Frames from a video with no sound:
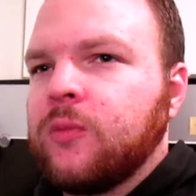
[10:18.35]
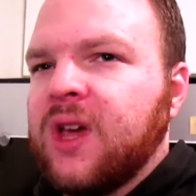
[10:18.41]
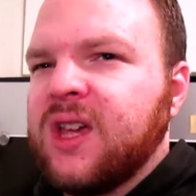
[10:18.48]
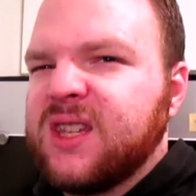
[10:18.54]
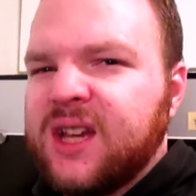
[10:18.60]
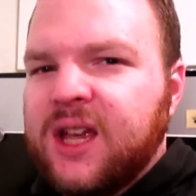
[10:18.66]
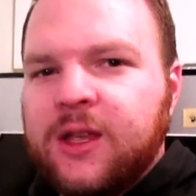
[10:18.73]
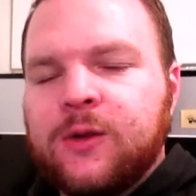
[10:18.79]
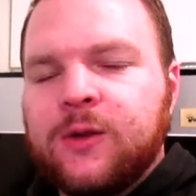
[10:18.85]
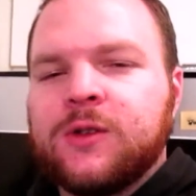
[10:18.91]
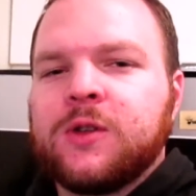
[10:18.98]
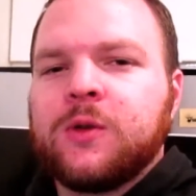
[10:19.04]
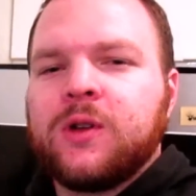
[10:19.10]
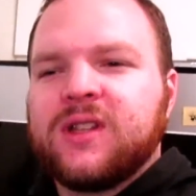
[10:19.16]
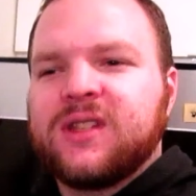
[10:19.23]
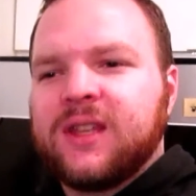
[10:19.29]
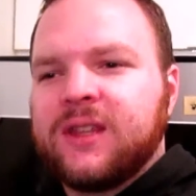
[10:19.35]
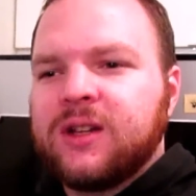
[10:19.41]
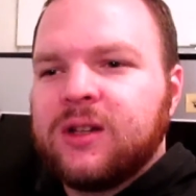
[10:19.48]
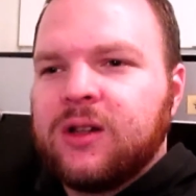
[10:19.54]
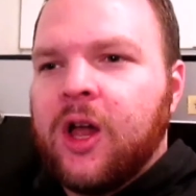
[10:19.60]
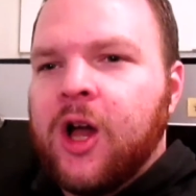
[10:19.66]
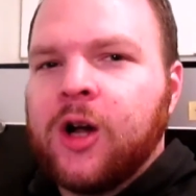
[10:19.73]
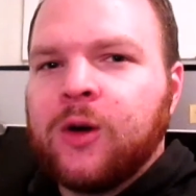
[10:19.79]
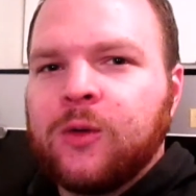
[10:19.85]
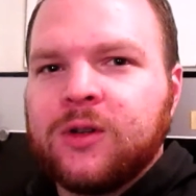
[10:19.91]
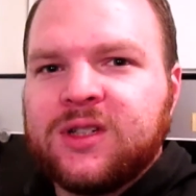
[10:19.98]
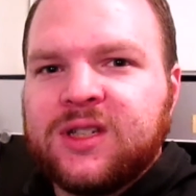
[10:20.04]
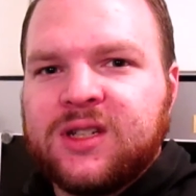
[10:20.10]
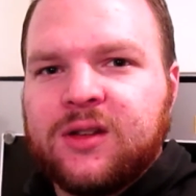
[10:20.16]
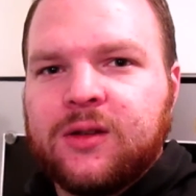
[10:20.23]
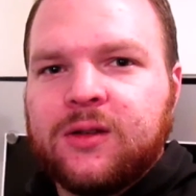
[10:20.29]
as I get used to it, it's a little awkward
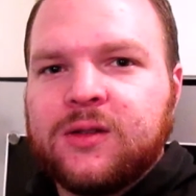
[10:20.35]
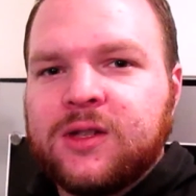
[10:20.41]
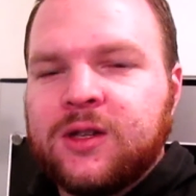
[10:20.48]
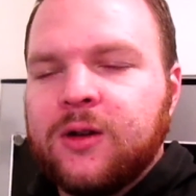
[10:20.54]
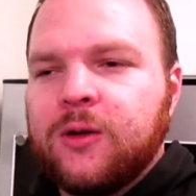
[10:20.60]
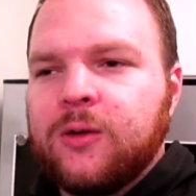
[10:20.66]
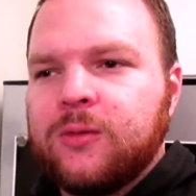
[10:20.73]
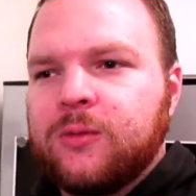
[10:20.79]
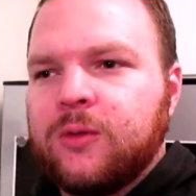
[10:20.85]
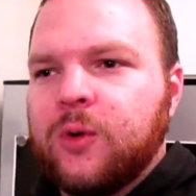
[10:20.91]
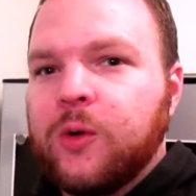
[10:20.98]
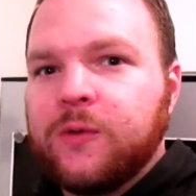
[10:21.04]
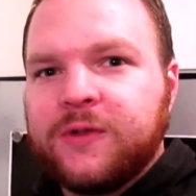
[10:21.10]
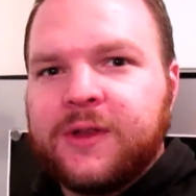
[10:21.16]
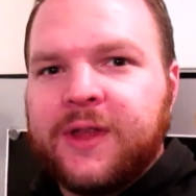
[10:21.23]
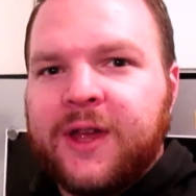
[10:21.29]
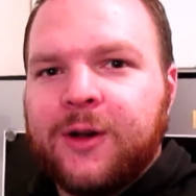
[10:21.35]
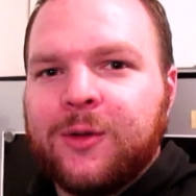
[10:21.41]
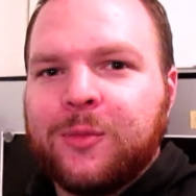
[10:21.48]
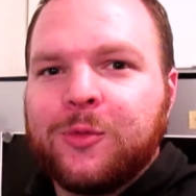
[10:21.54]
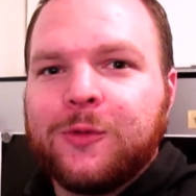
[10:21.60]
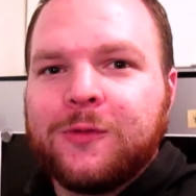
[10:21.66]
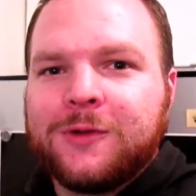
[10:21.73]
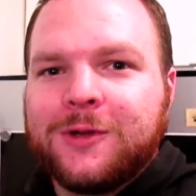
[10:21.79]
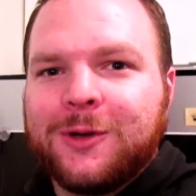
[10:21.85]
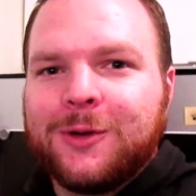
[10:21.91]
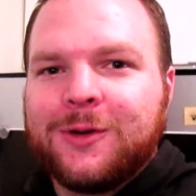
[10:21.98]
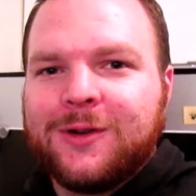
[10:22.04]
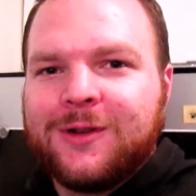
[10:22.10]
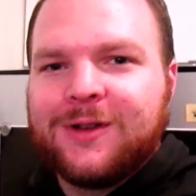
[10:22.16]
still, so hopefully that'll improve too.